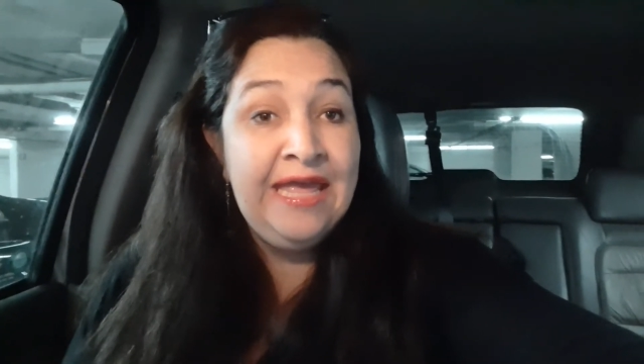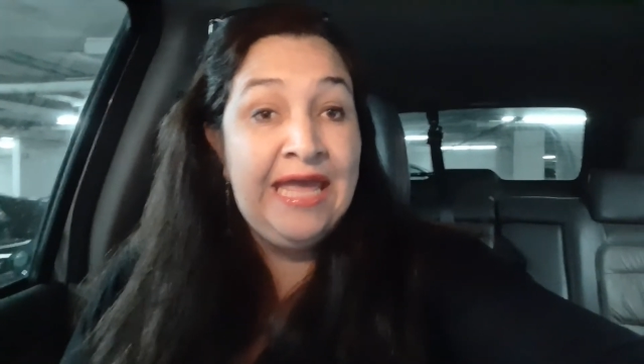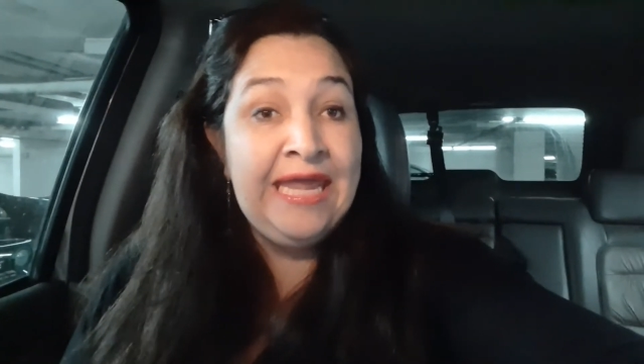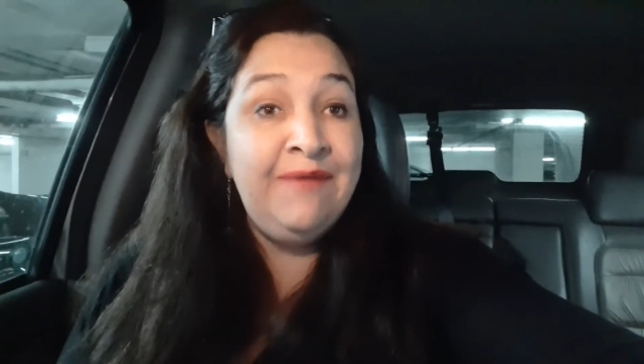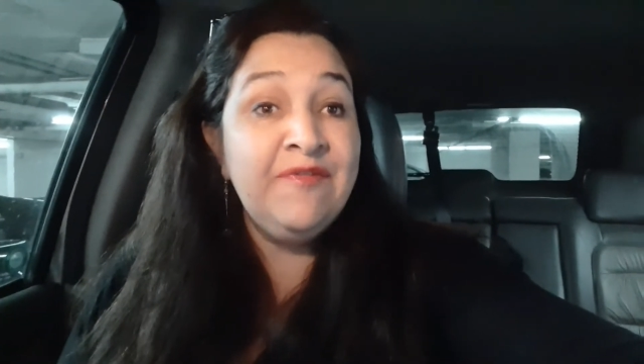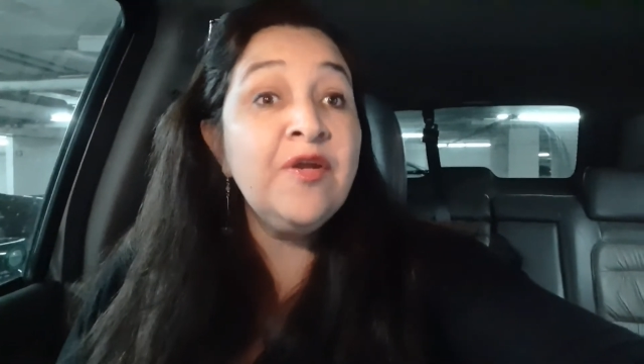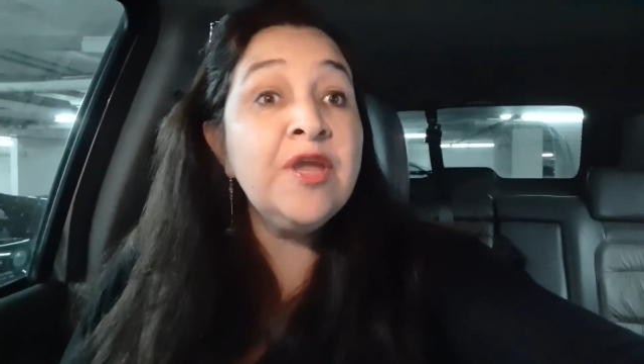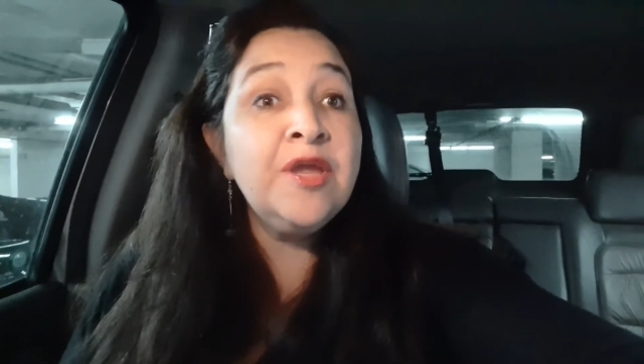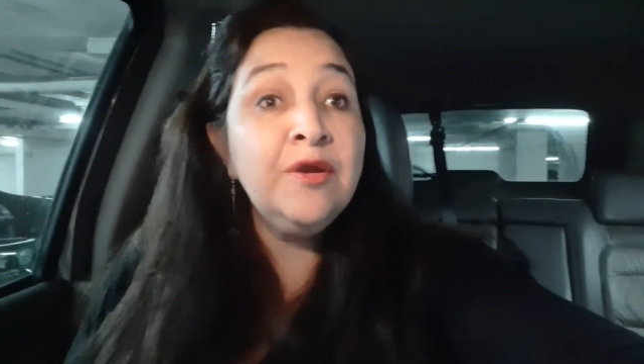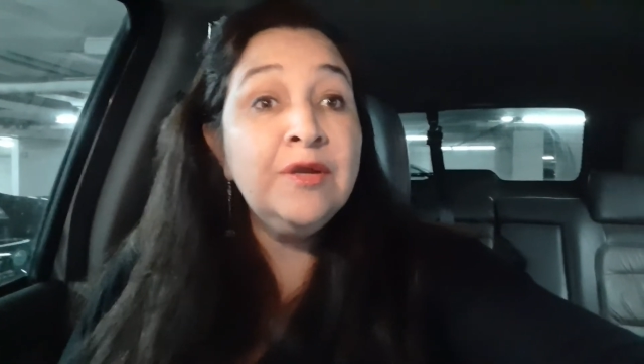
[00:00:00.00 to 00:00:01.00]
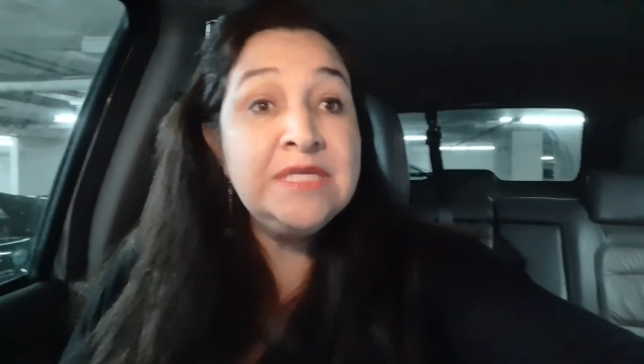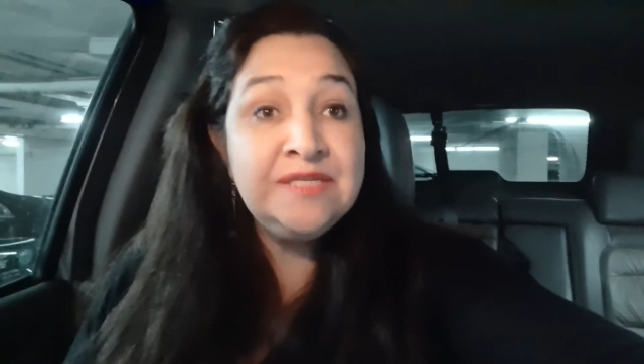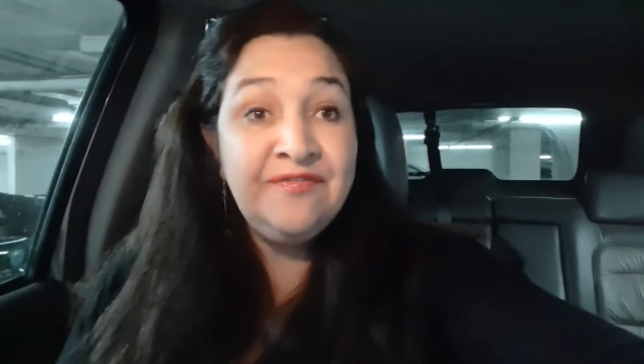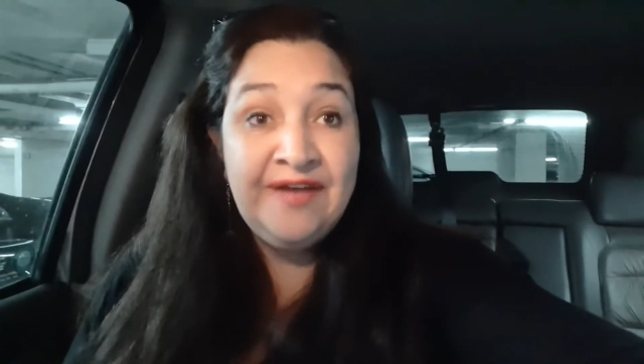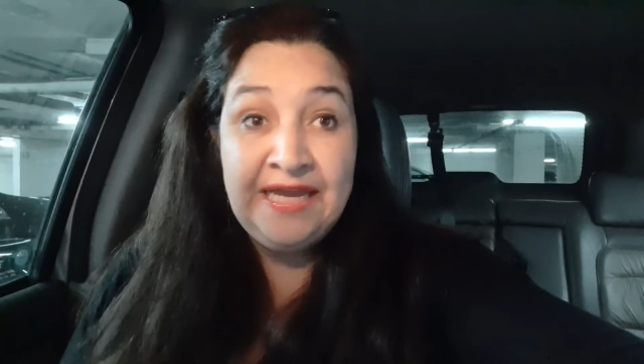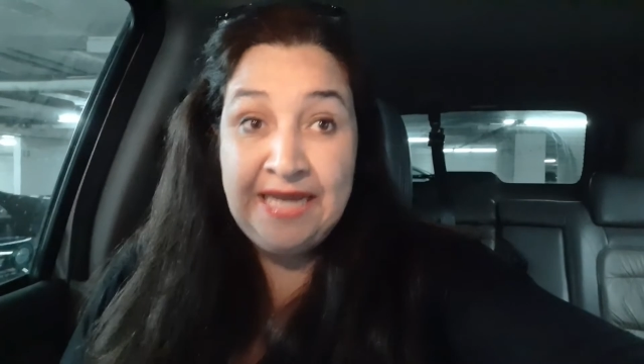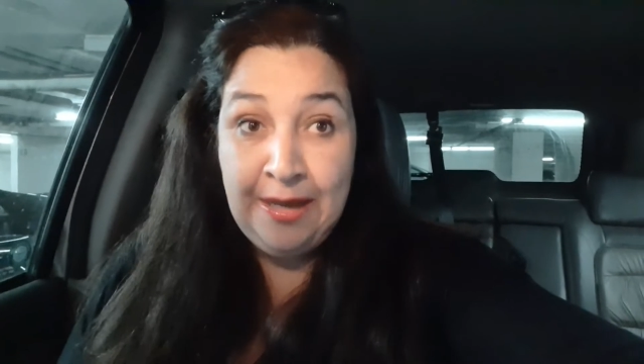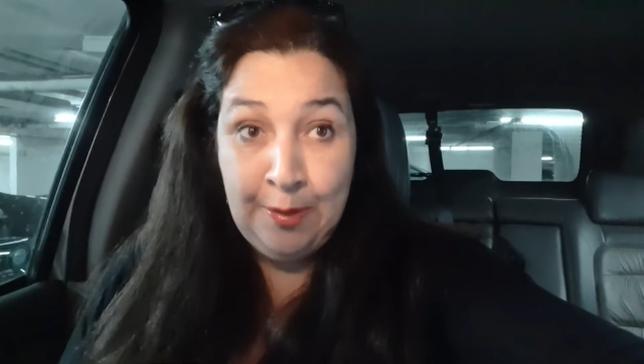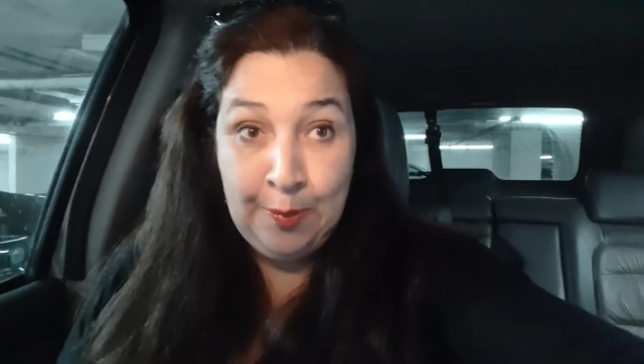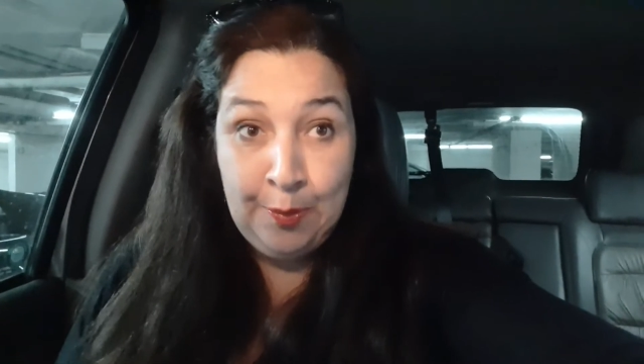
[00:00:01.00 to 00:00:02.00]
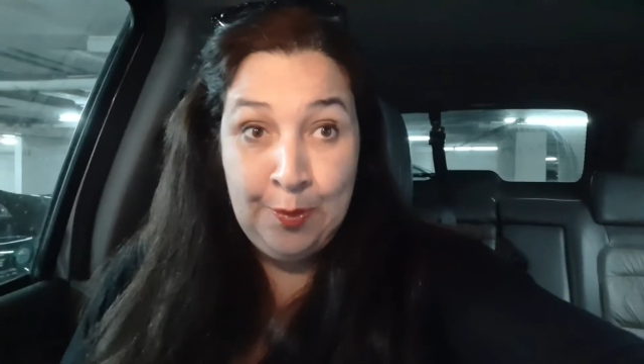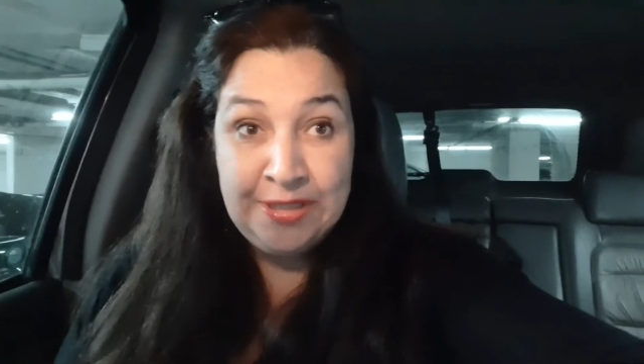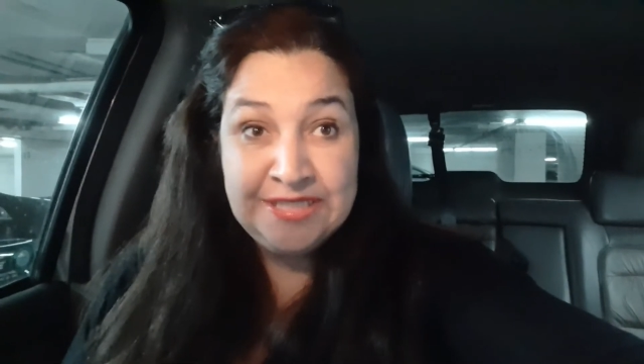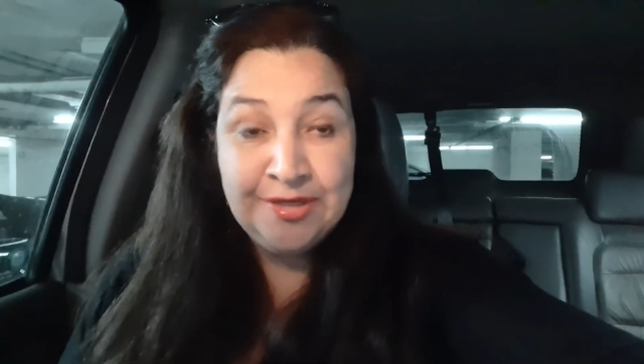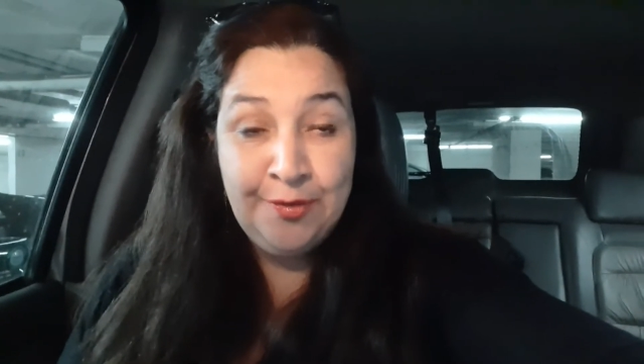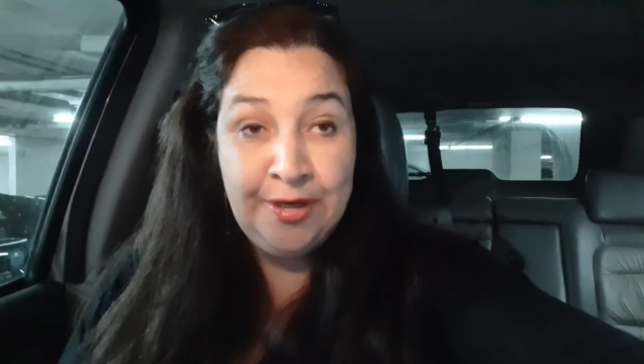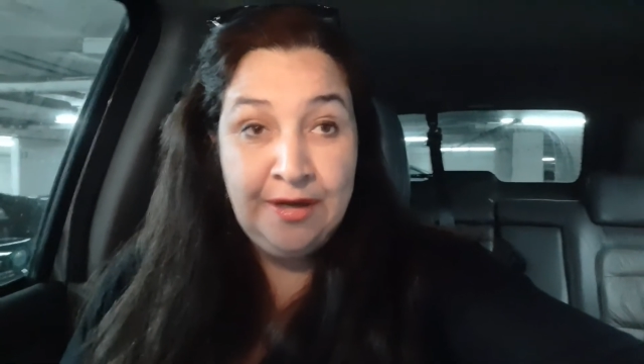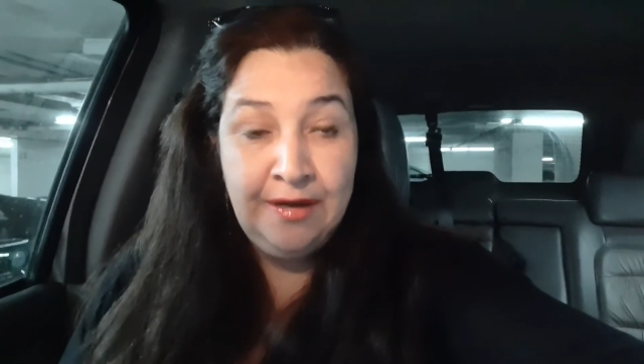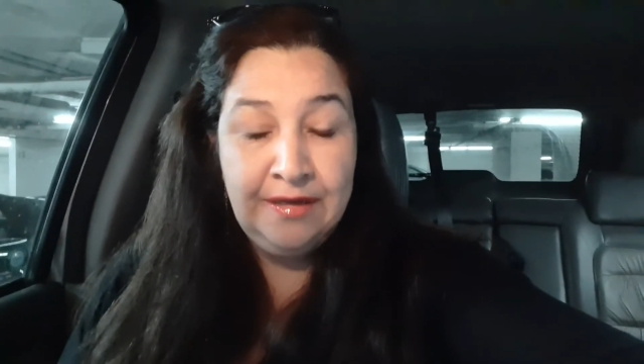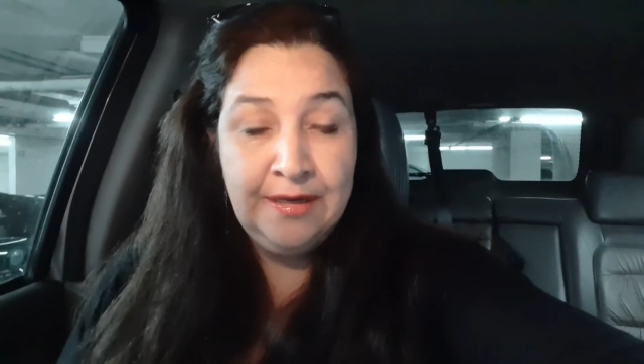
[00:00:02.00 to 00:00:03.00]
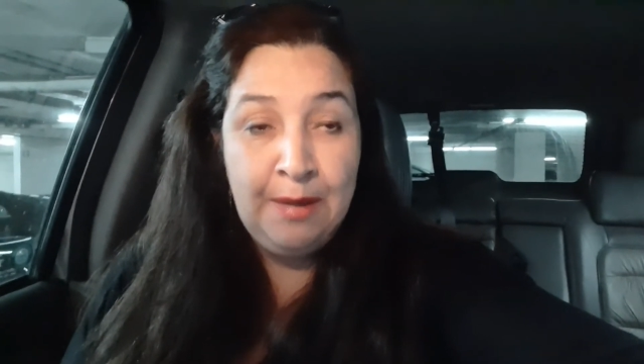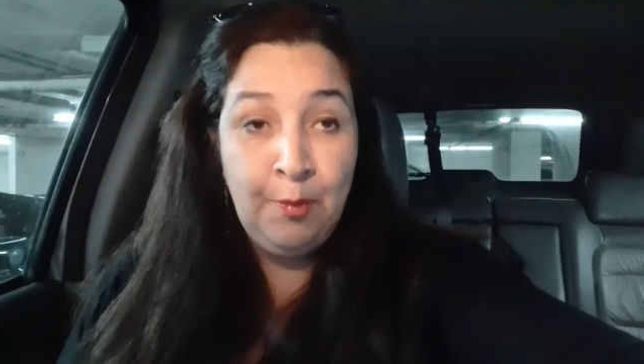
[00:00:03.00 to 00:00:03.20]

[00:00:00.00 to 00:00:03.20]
and I'm very curious to find out what's going on.